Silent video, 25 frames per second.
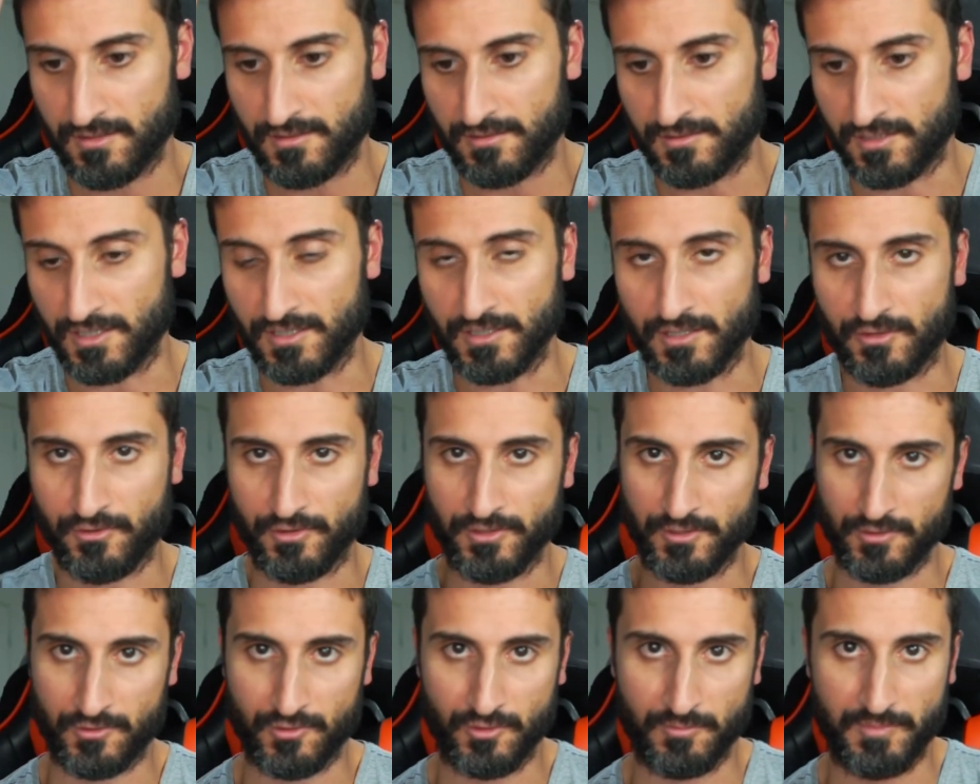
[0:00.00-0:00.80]
then the
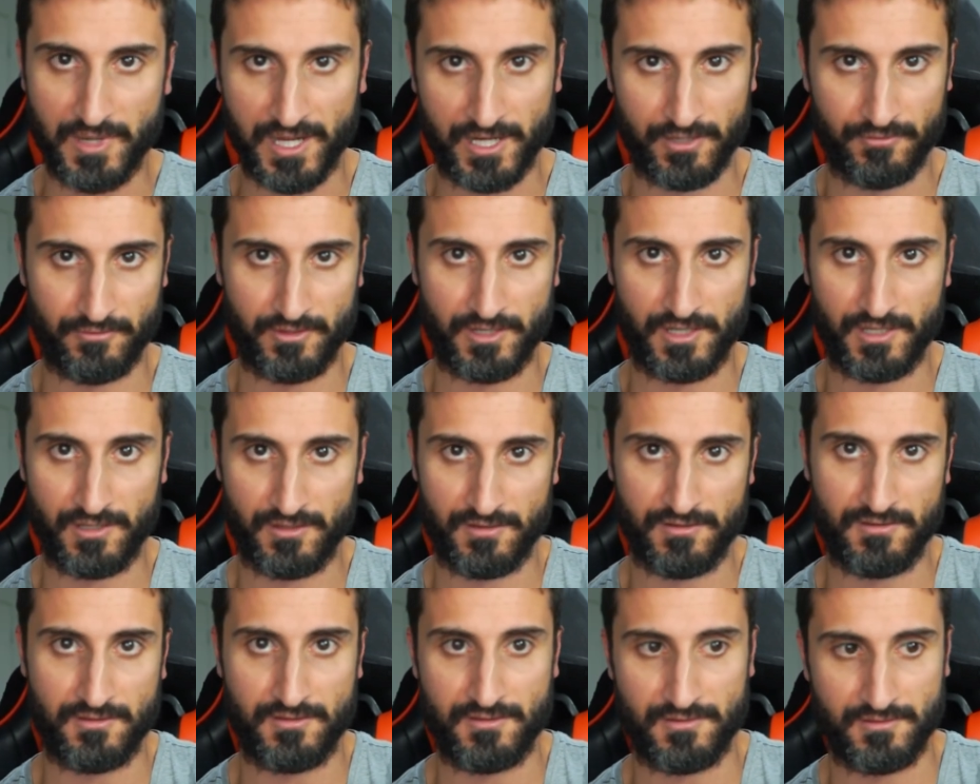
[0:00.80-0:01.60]
critical
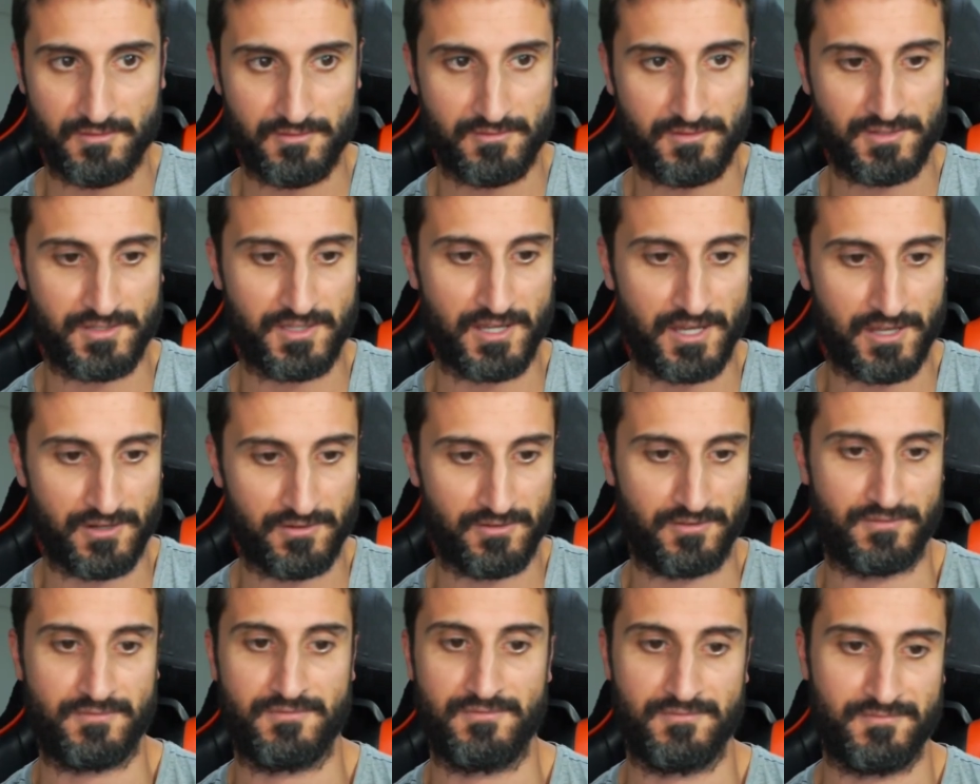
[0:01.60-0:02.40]
battery
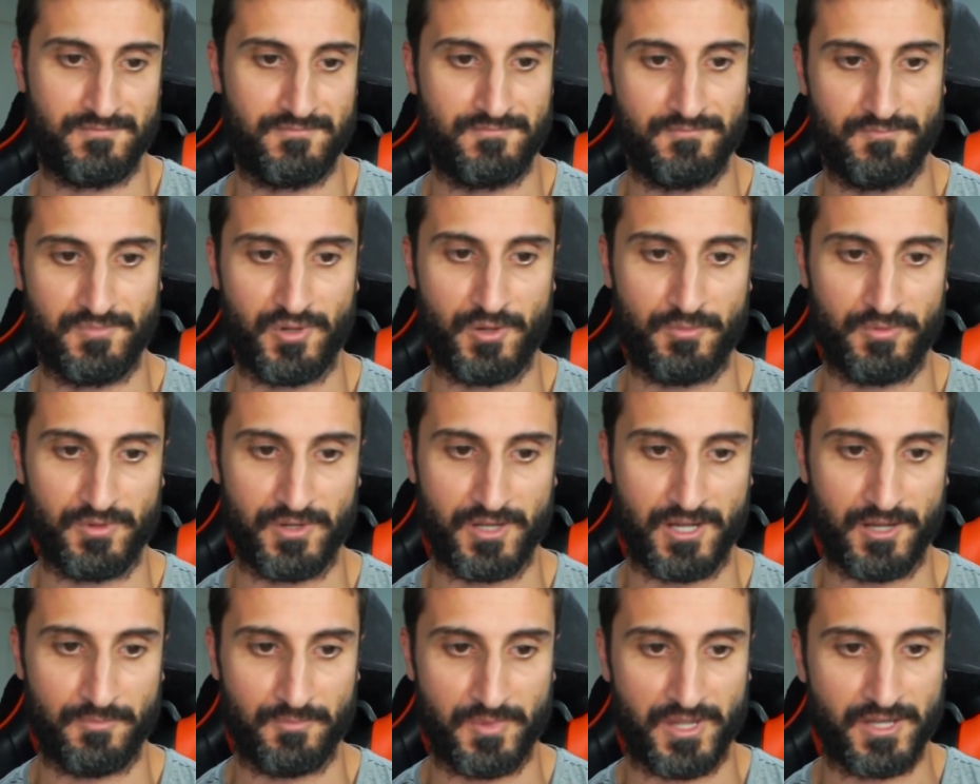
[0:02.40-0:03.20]
started popping
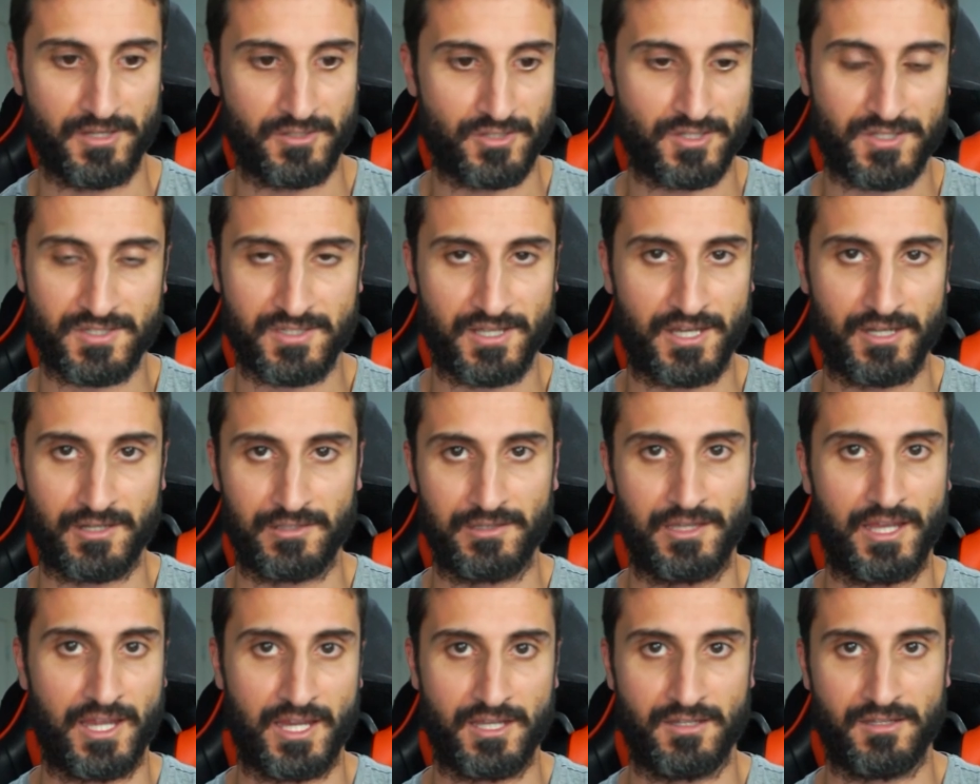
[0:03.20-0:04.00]
up, and it just started
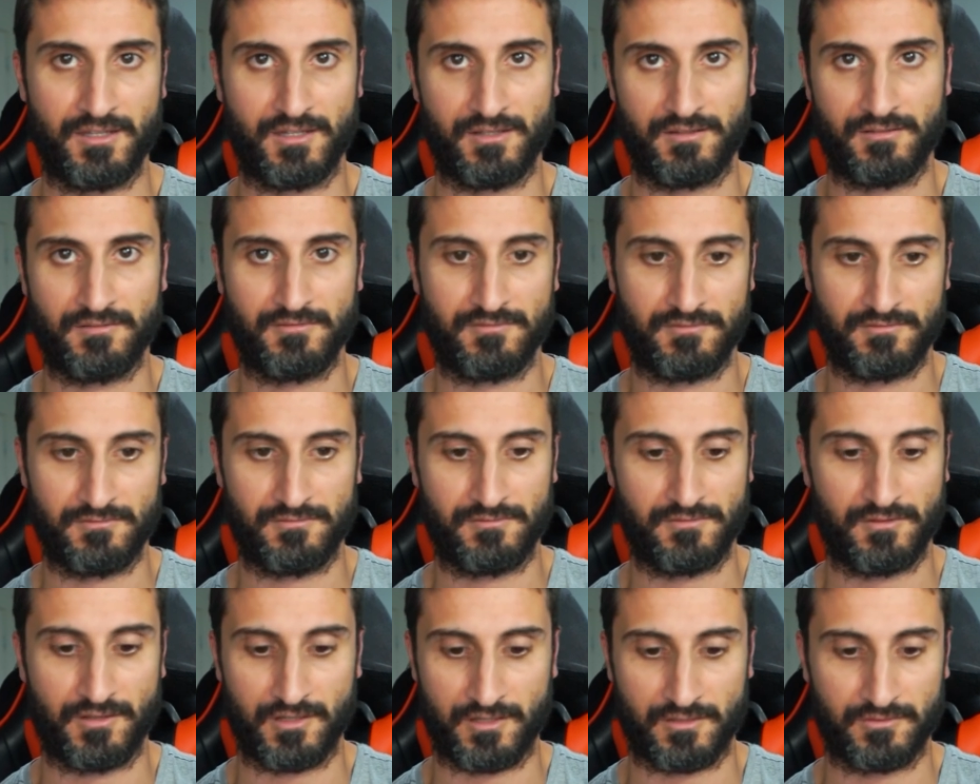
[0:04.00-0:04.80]
landing
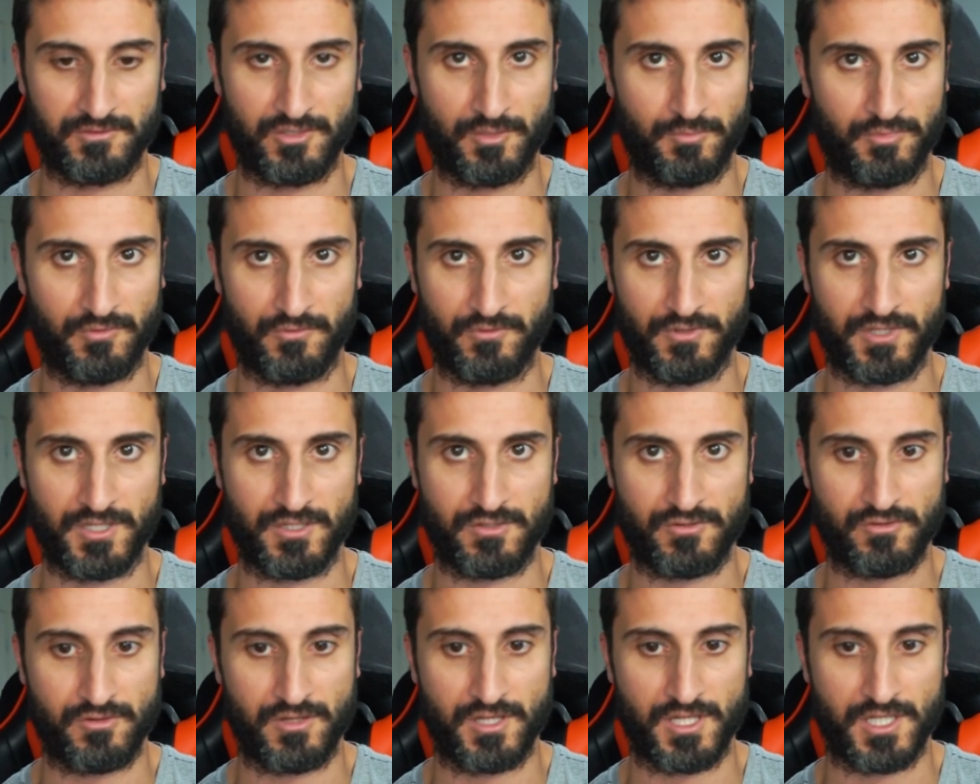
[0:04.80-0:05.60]
like on top of all
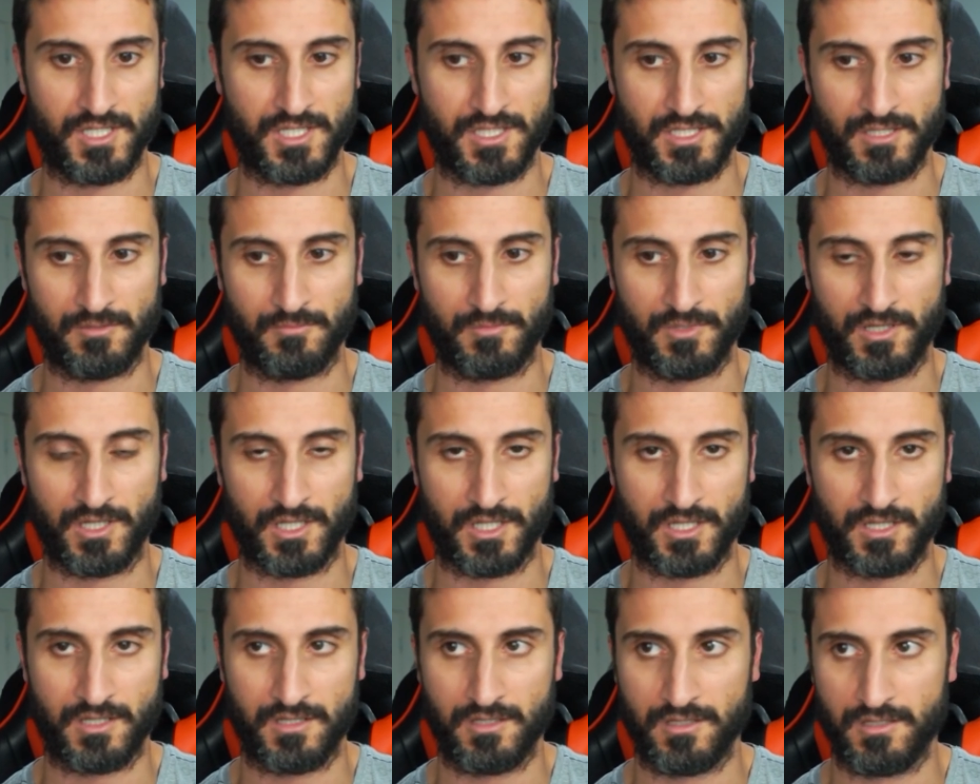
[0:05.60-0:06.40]
these trees. I'm
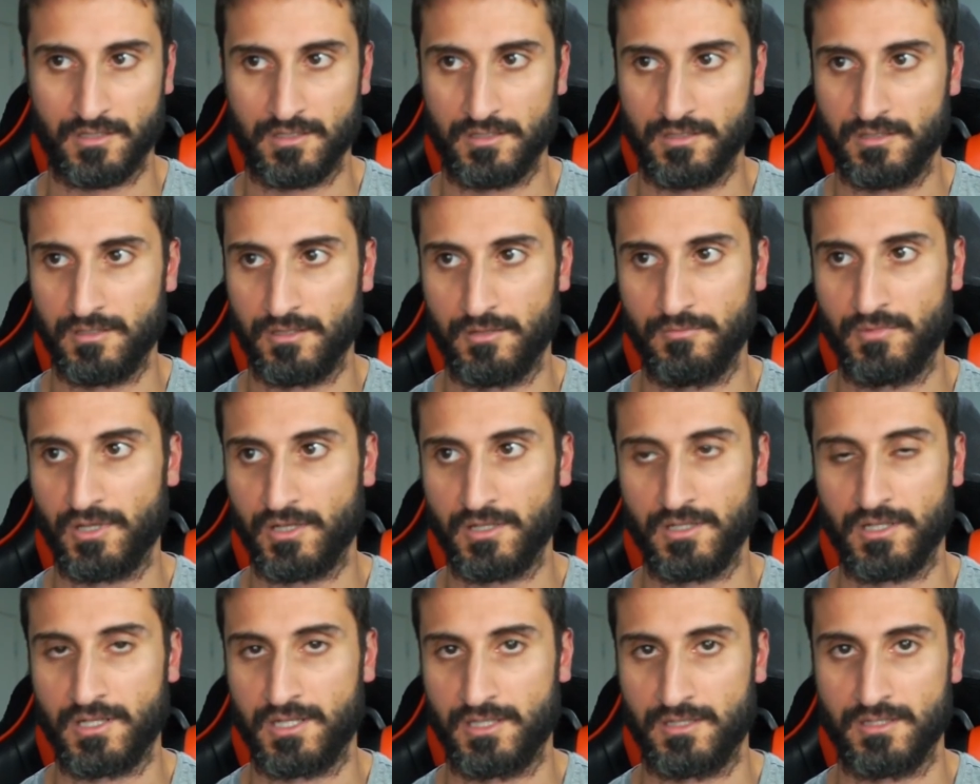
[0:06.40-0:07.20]
like, I'm not
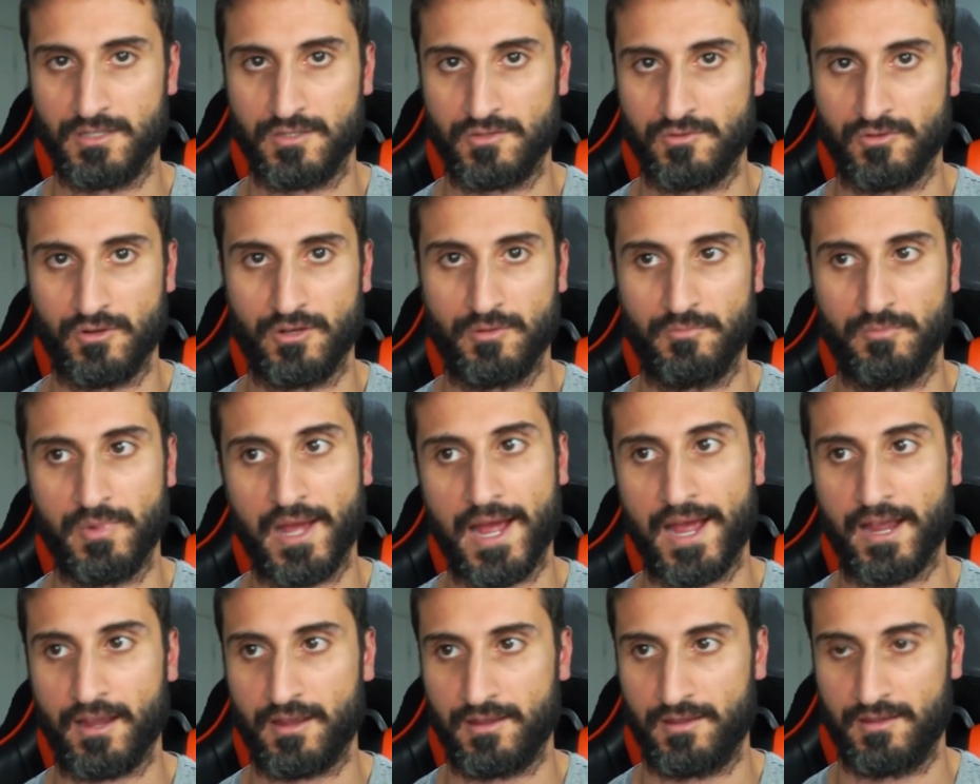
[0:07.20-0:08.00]
going to get this drone
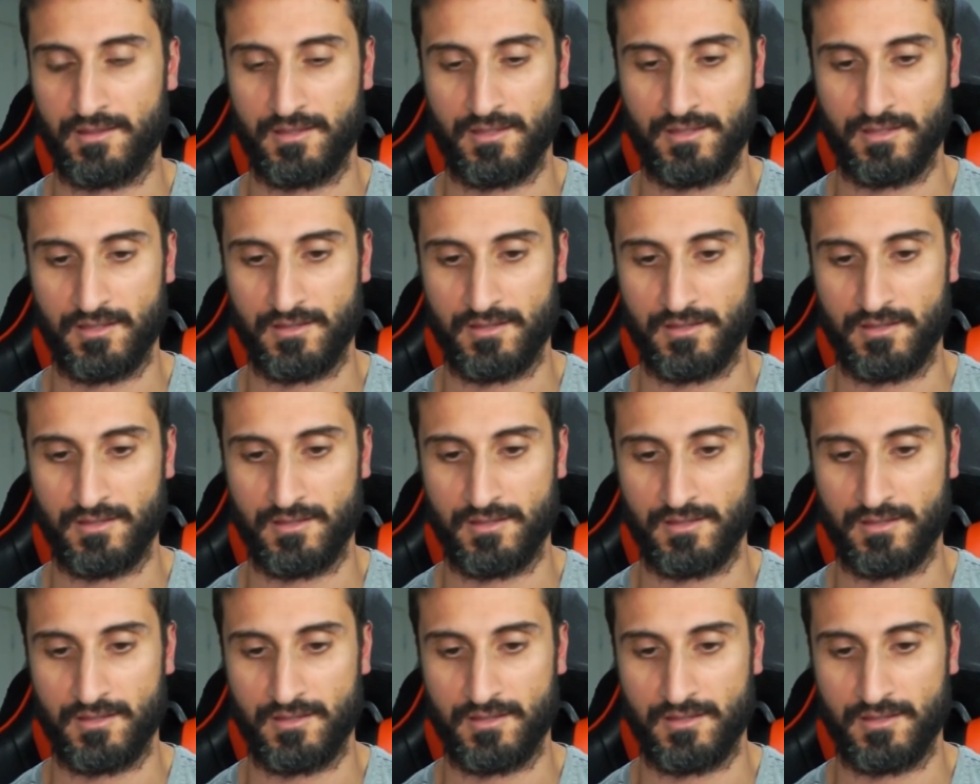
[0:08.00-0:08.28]
back.